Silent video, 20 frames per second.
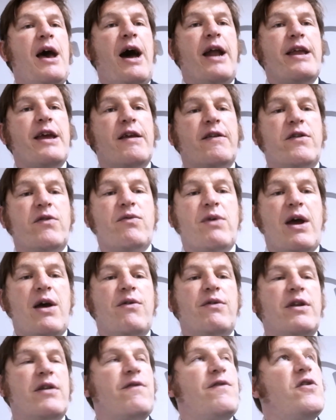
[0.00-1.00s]
And I asked
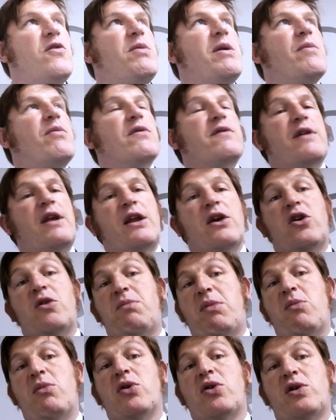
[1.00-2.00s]
around and a few people said it
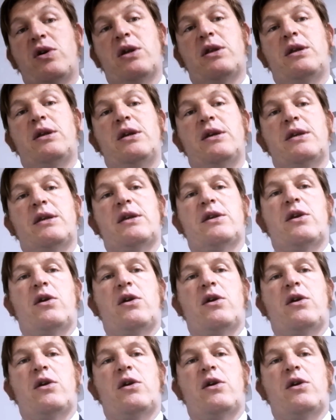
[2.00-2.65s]
could be my gutters.